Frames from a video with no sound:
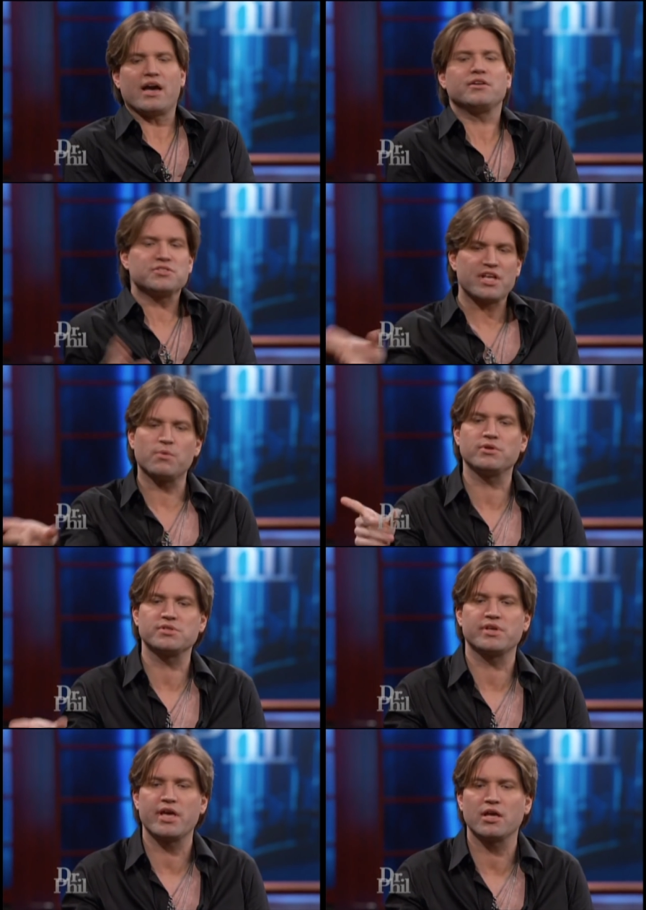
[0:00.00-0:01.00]
I understand what you're
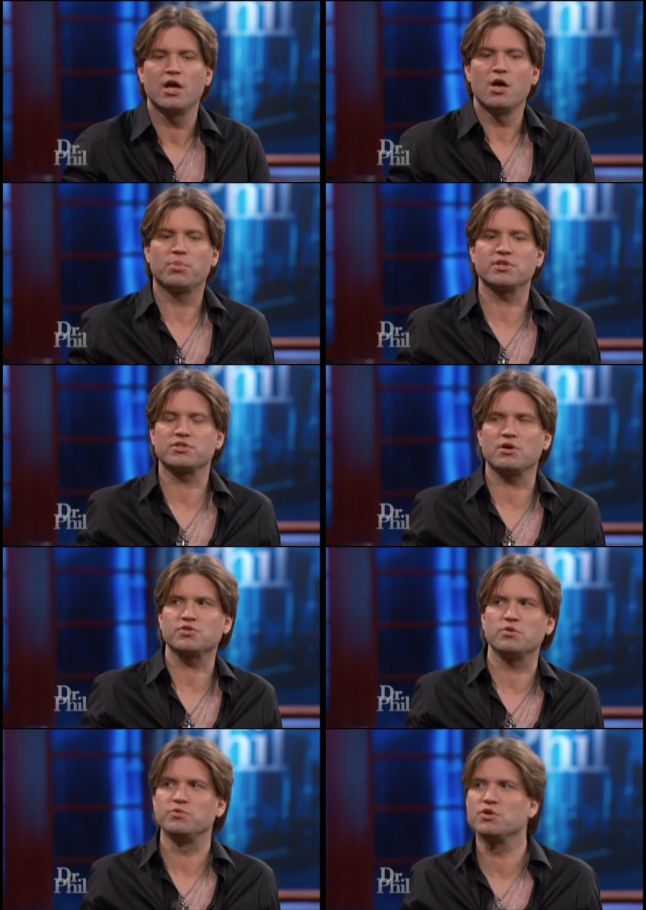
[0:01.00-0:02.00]
saying, but it's
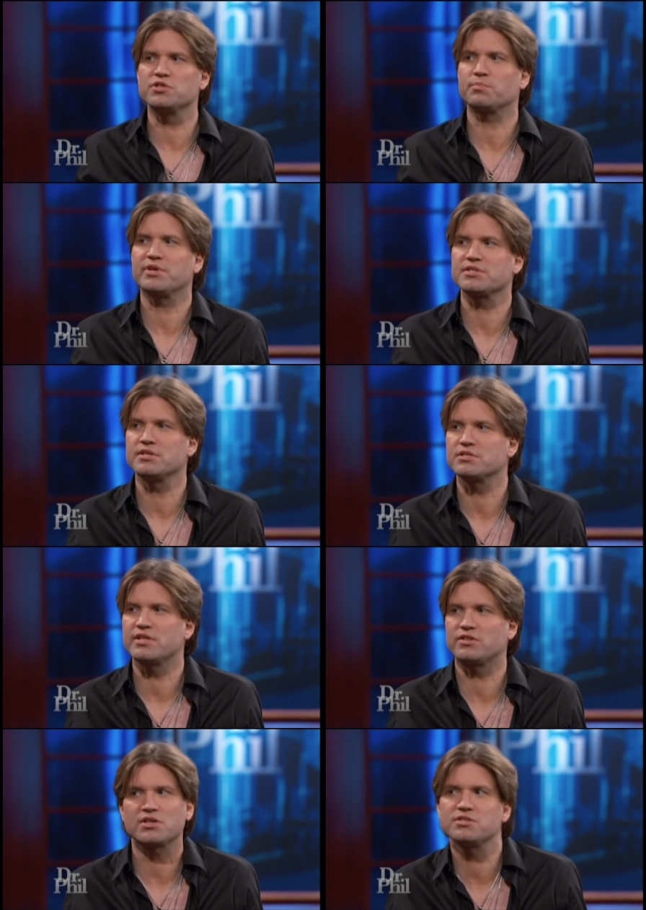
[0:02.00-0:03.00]
also music business no,
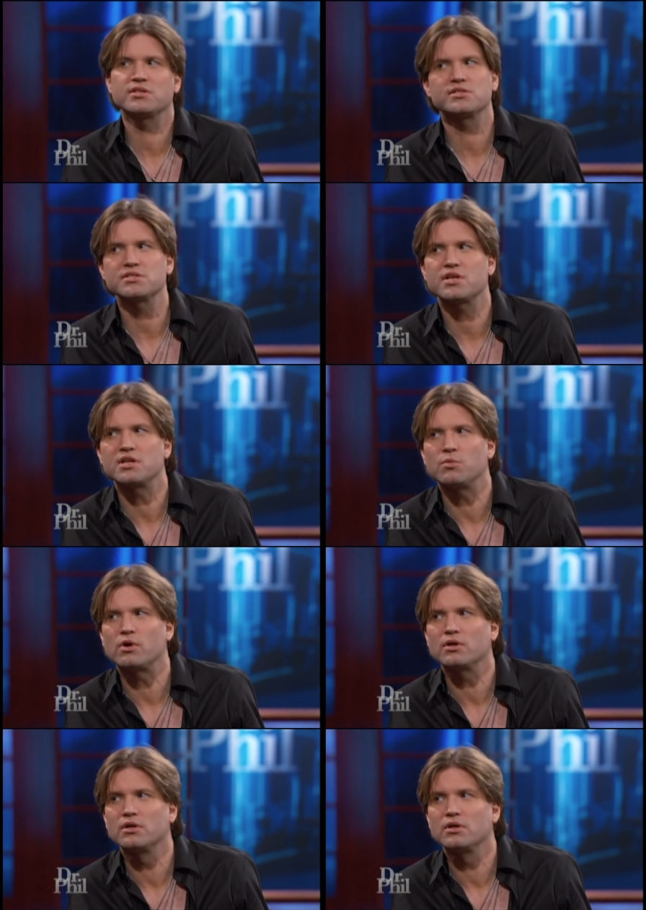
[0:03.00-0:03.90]
that doesn't exist anymore.